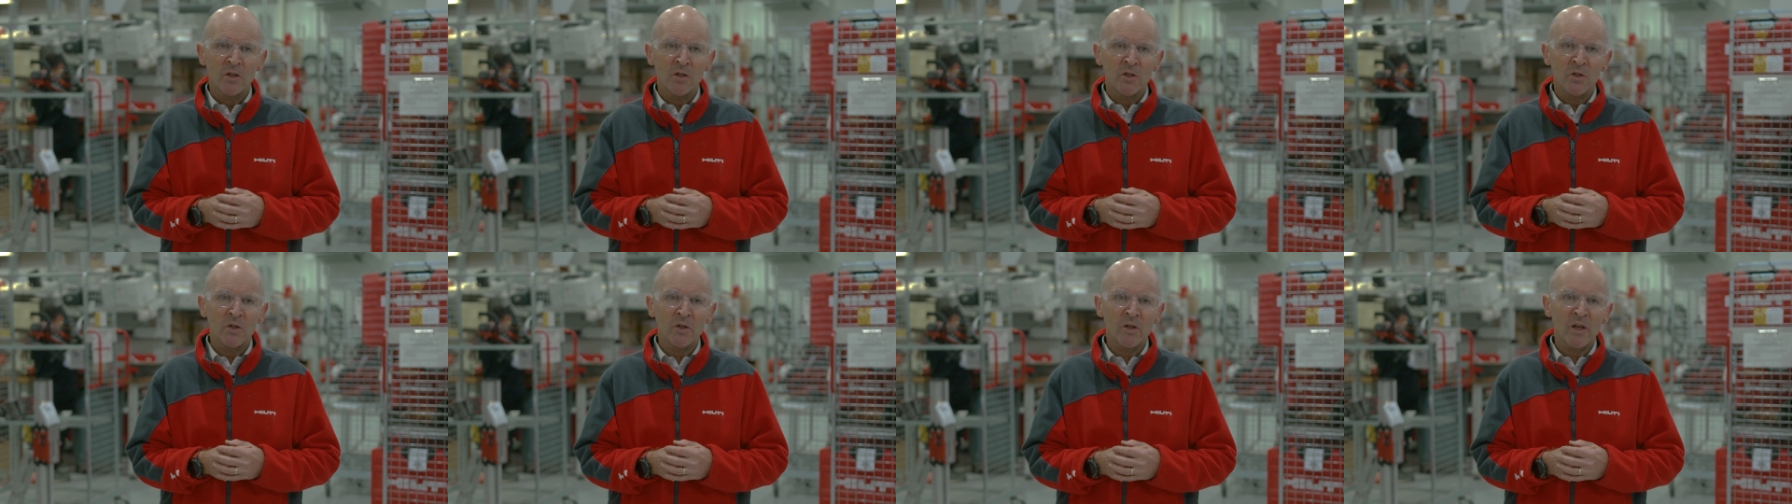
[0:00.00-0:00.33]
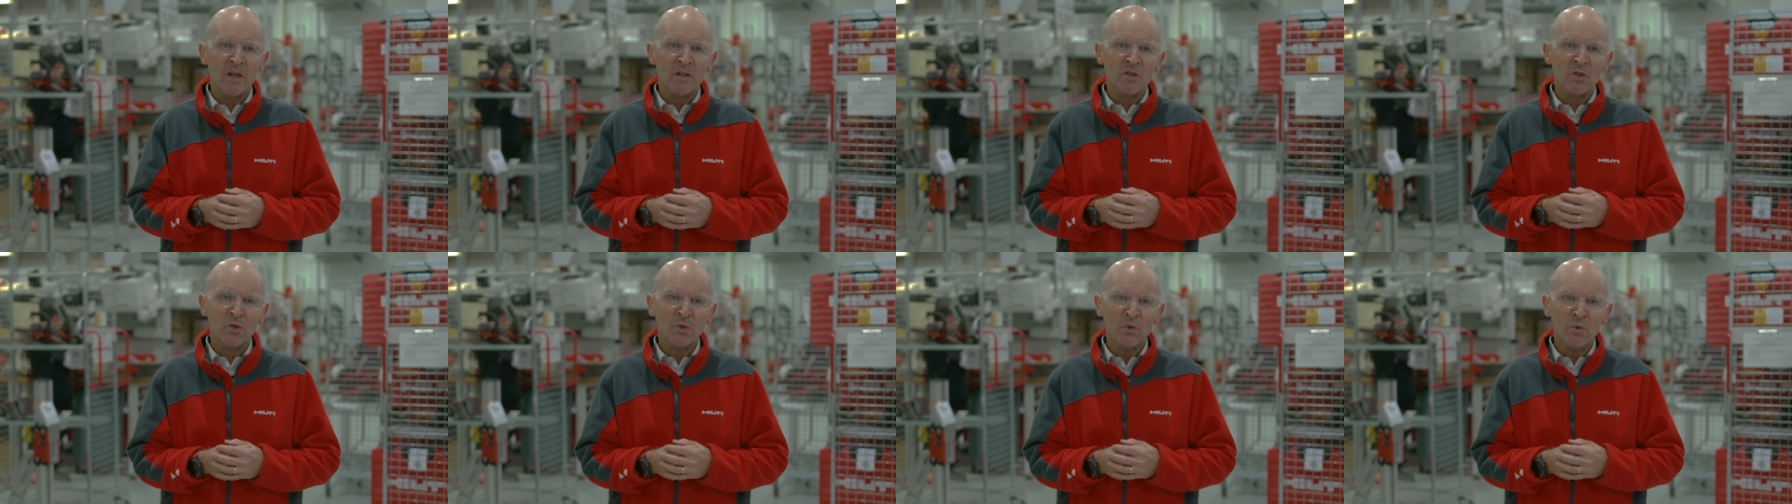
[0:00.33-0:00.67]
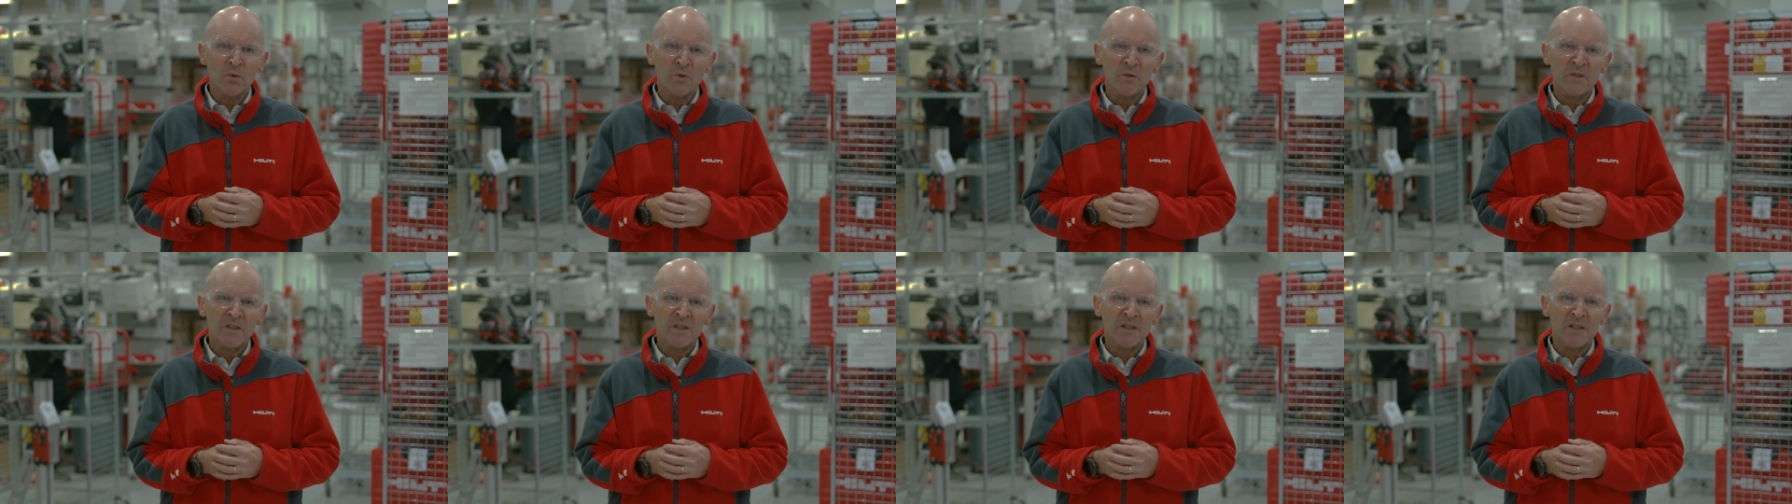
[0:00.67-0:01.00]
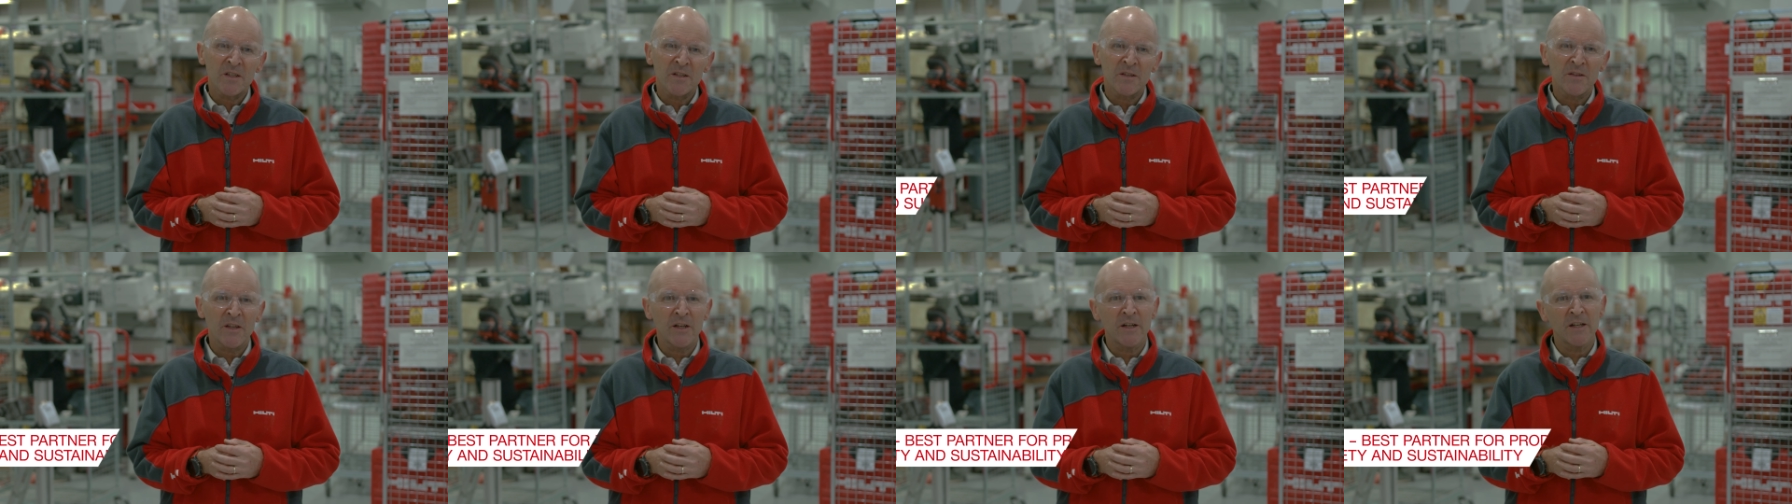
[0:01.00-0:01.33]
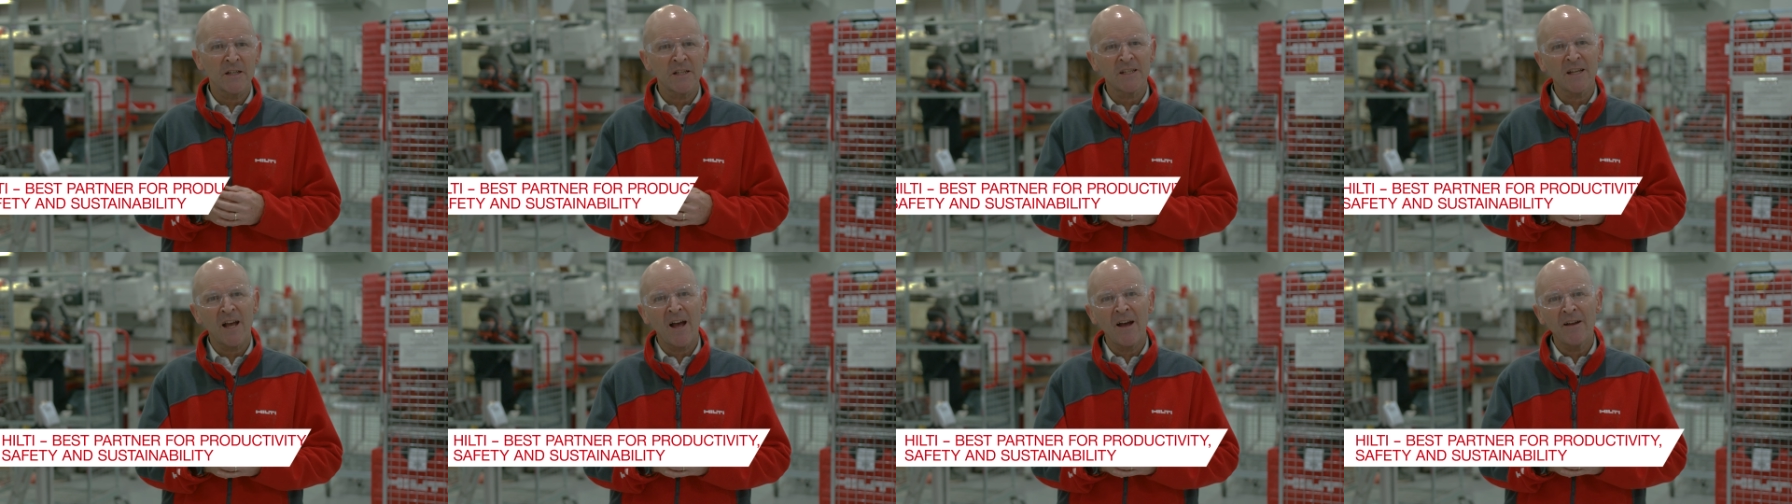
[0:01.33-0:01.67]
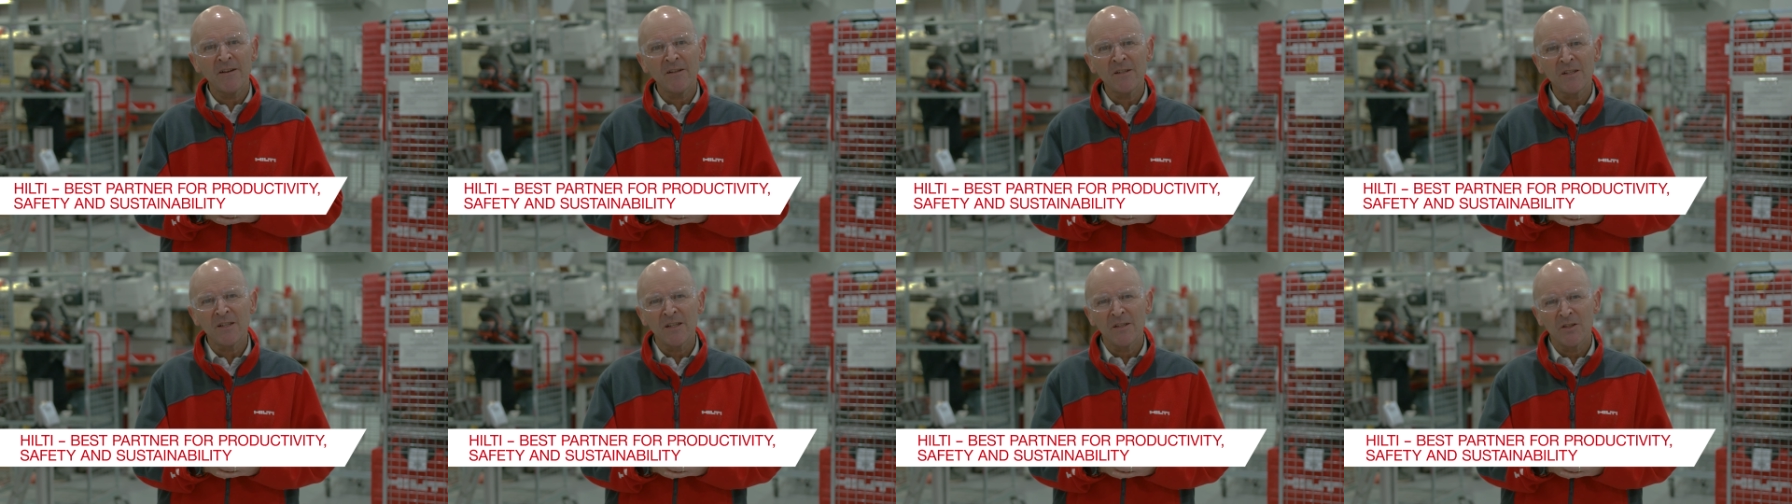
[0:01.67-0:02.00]
You get tools that are
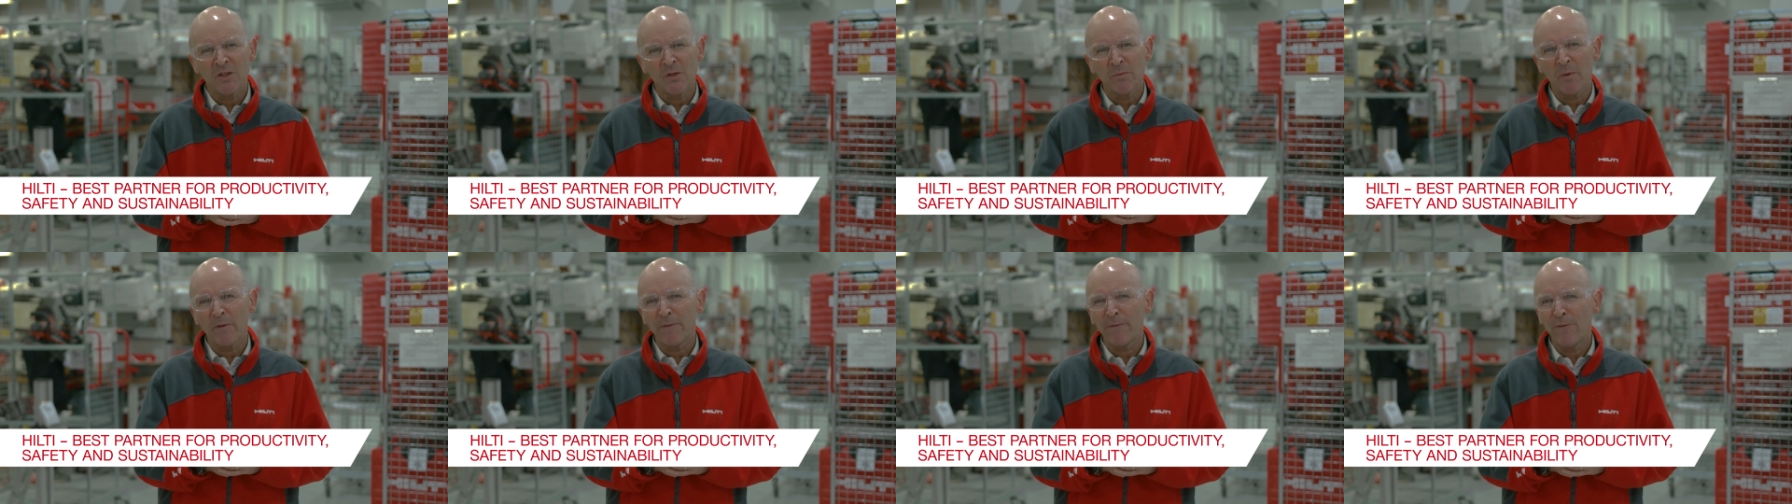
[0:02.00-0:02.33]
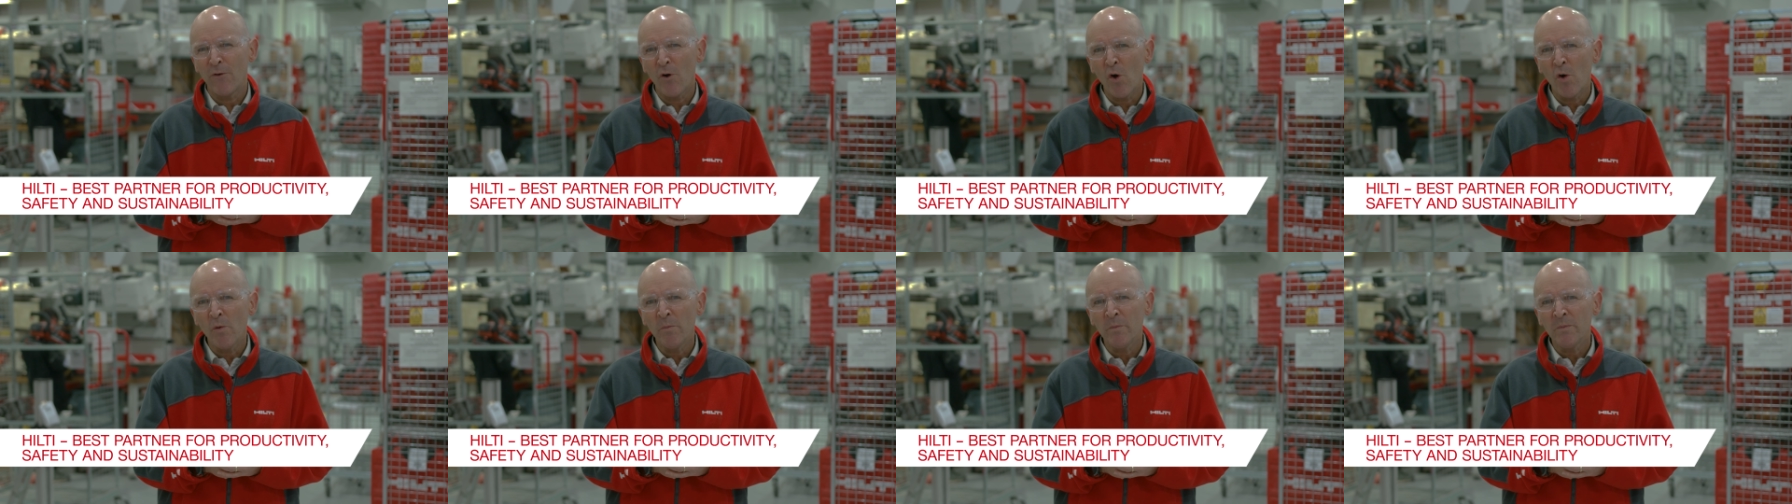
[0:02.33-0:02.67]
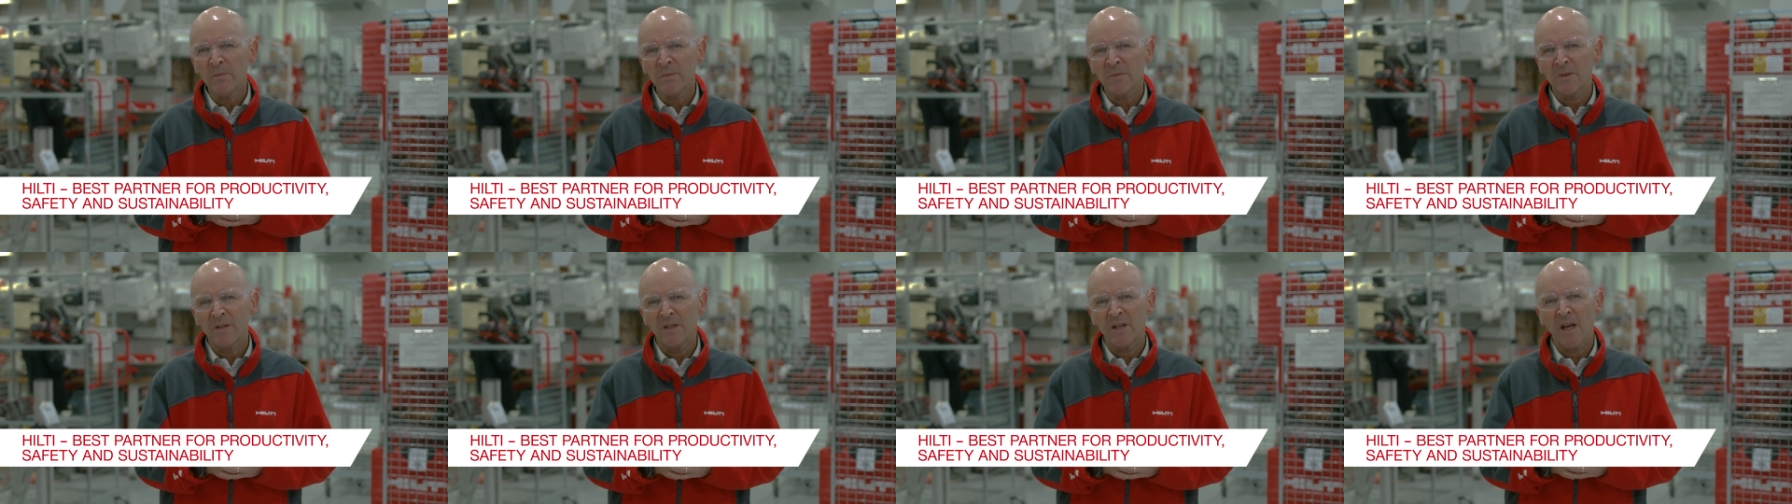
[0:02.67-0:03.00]
designed to perform